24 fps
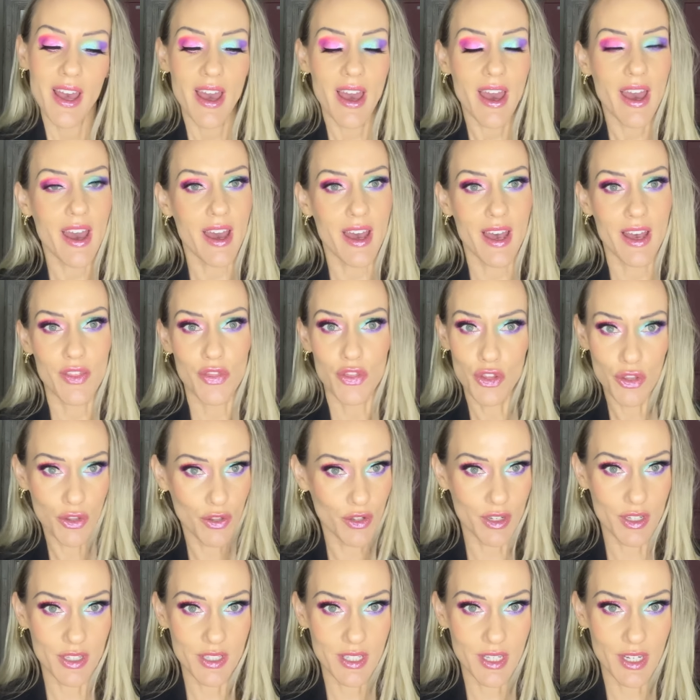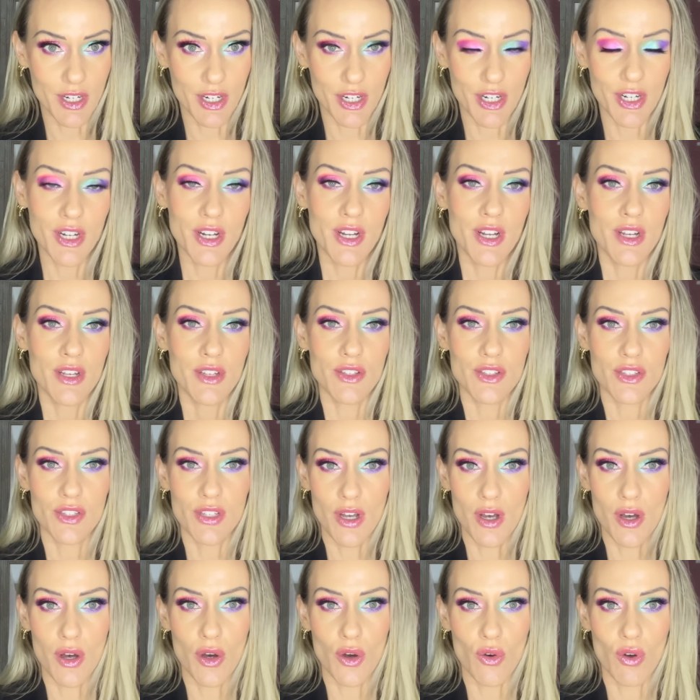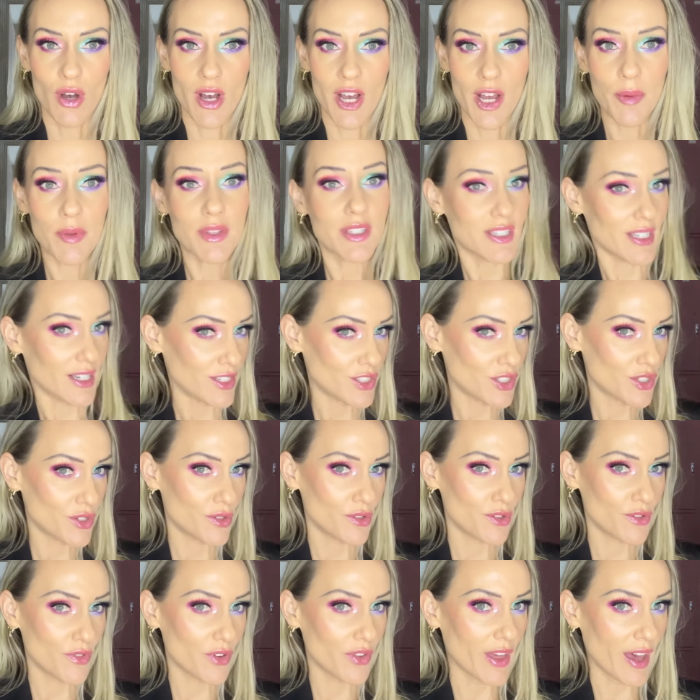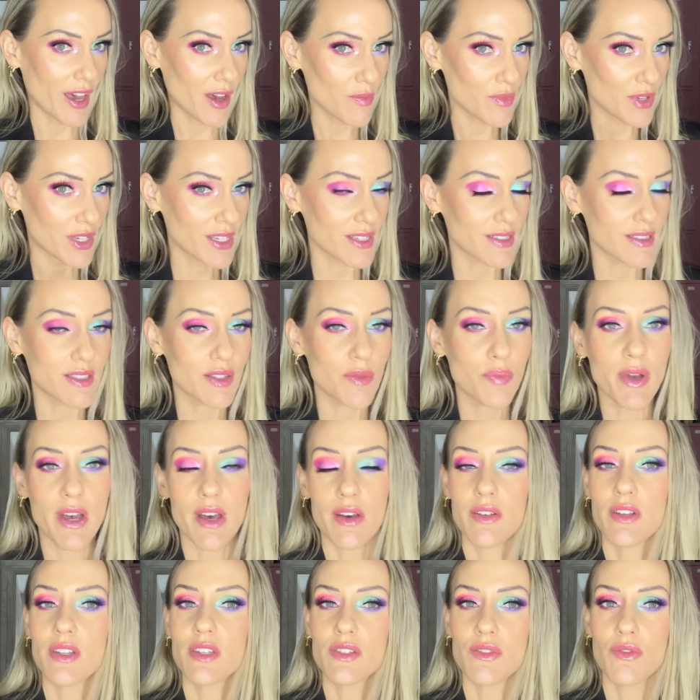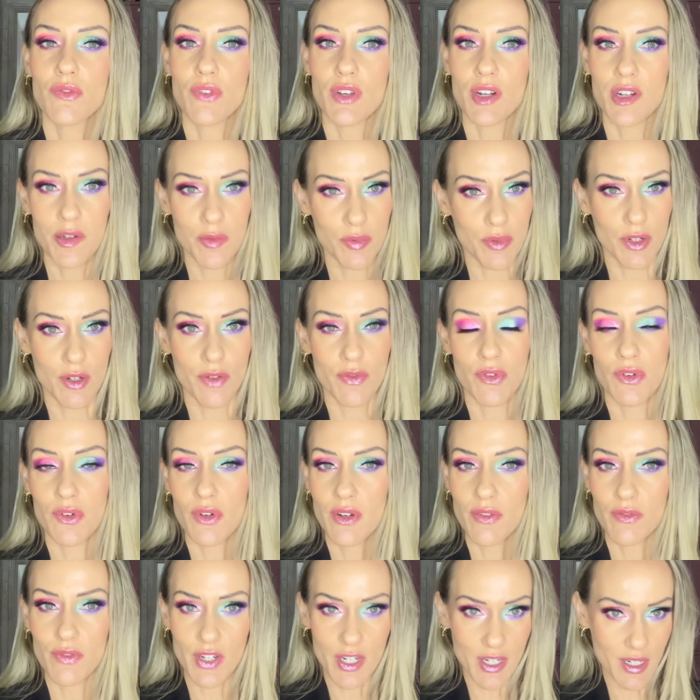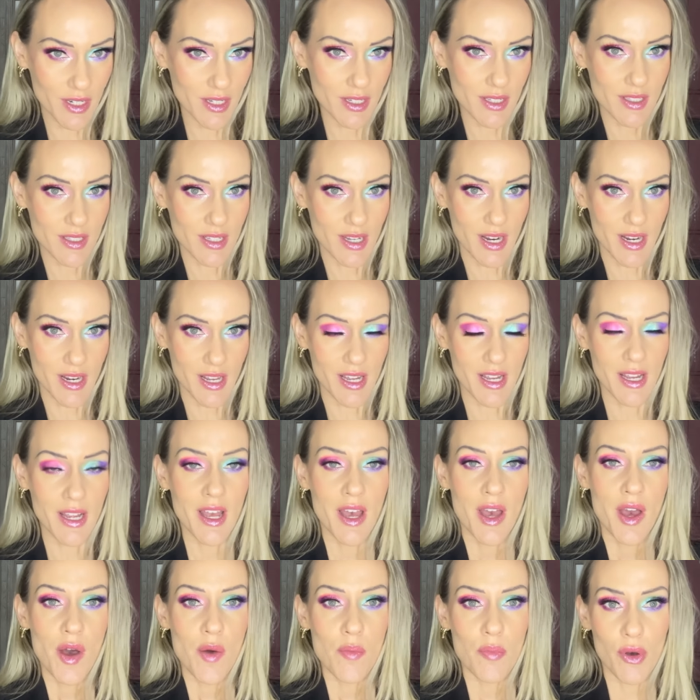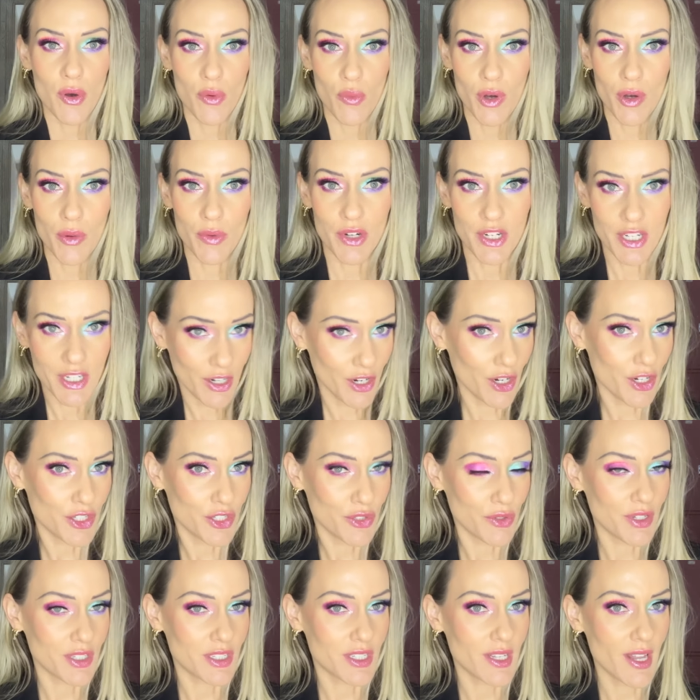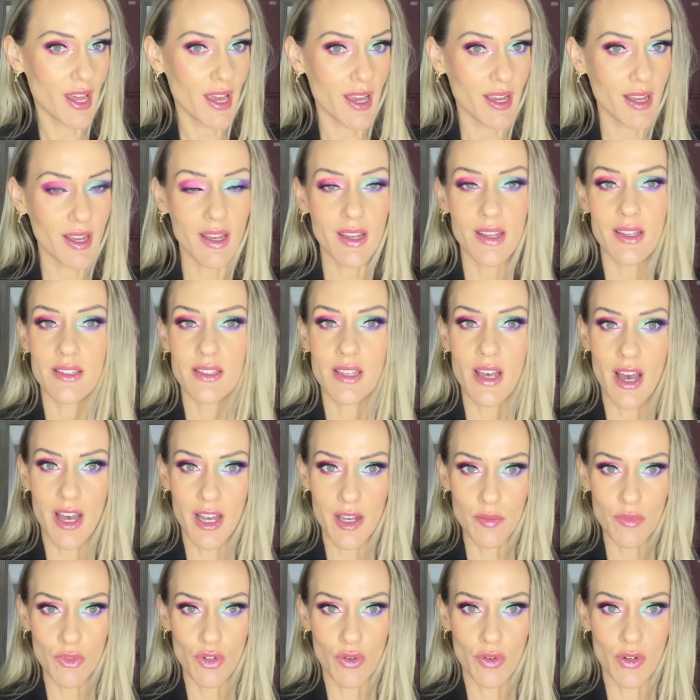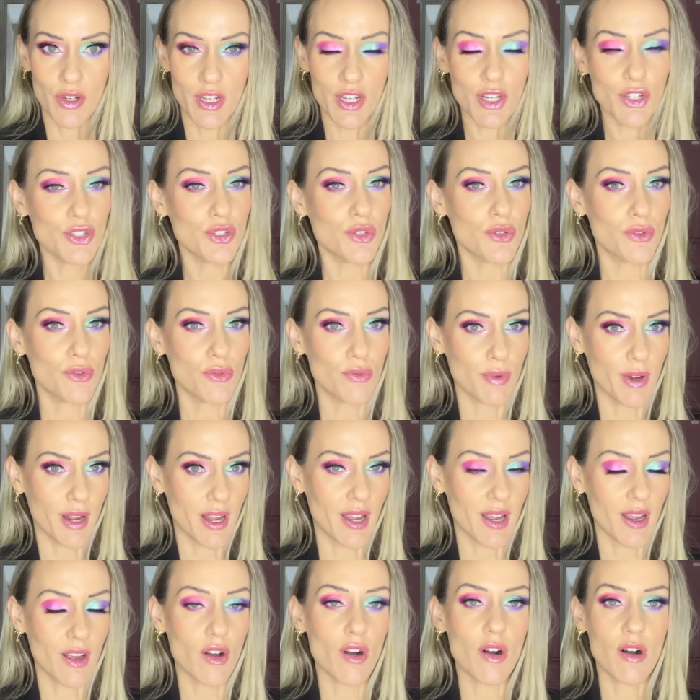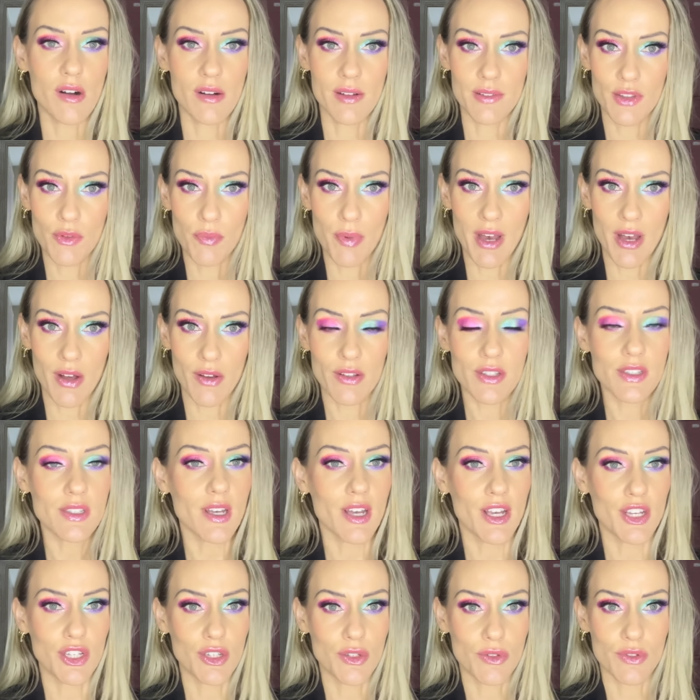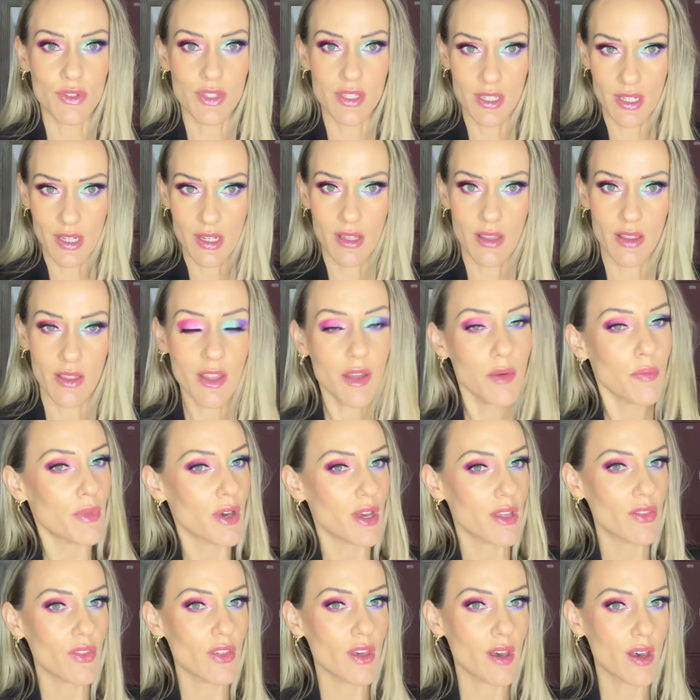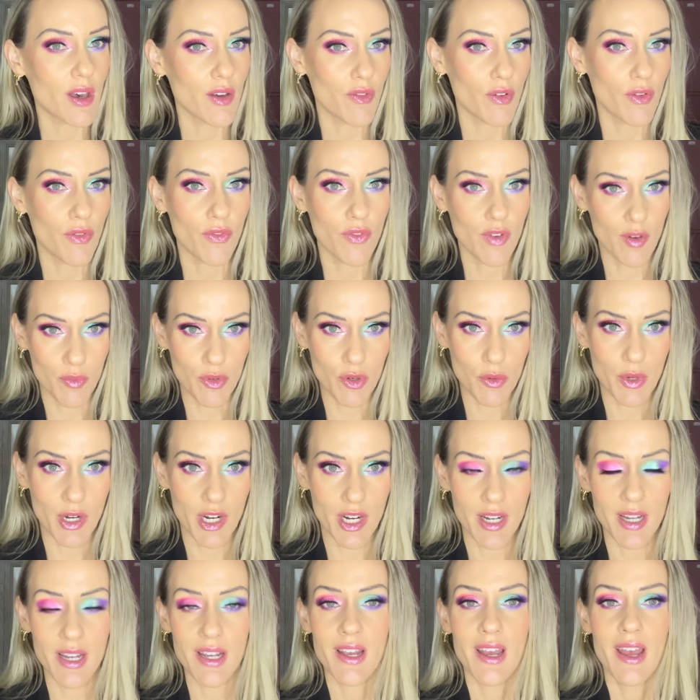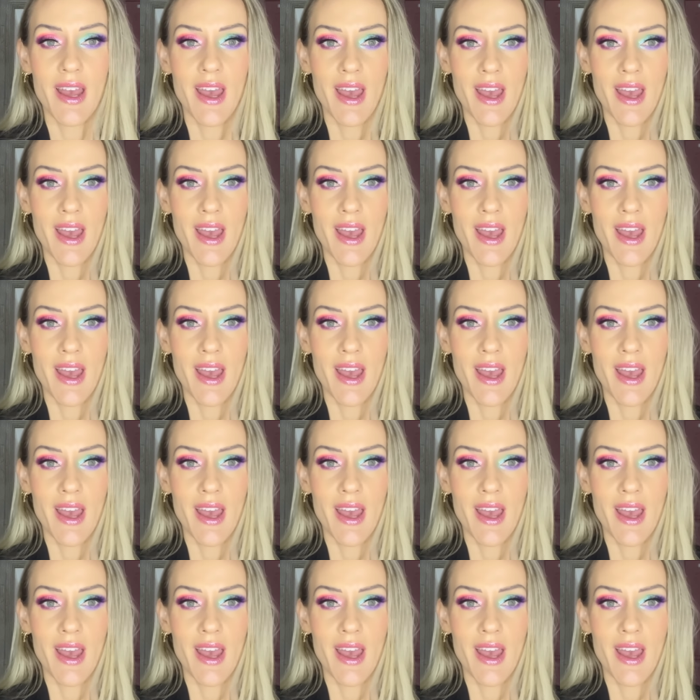at the looks here. So stay tuned for that because the palette is very beautiful and very exciting. But what we are doing today is I'm going to rank all the palettes I used in the month of February.